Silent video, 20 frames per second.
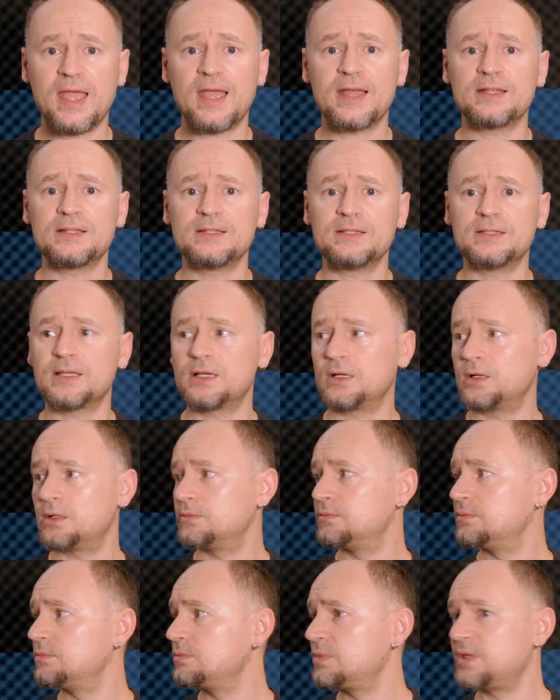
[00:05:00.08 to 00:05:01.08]
and
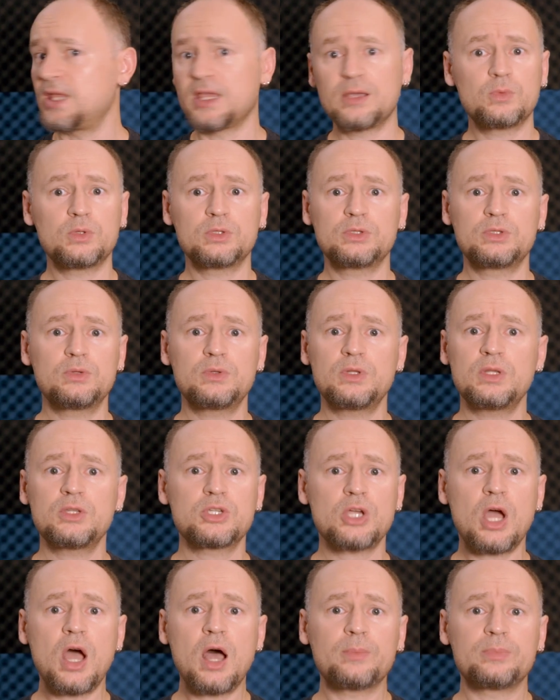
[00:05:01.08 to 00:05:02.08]
they will do the
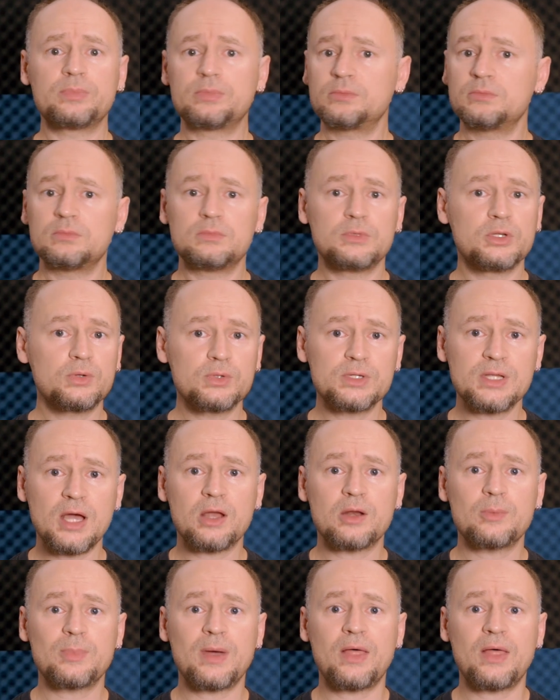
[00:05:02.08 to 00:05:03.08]
job. No
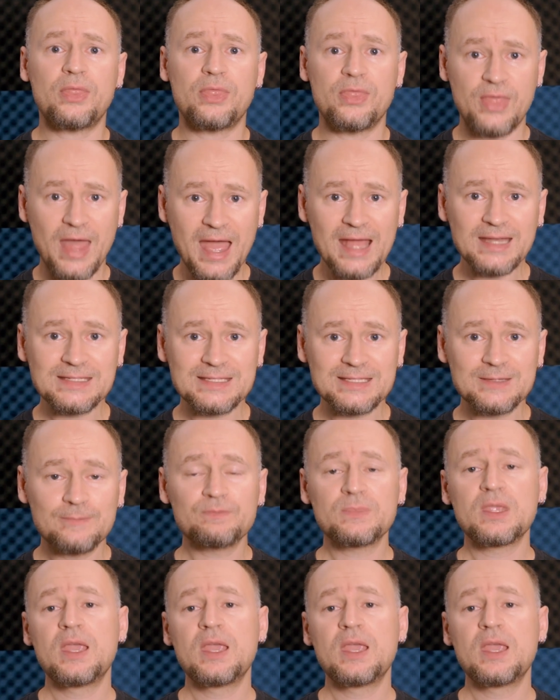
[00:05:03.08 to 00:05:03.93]
doubt about that.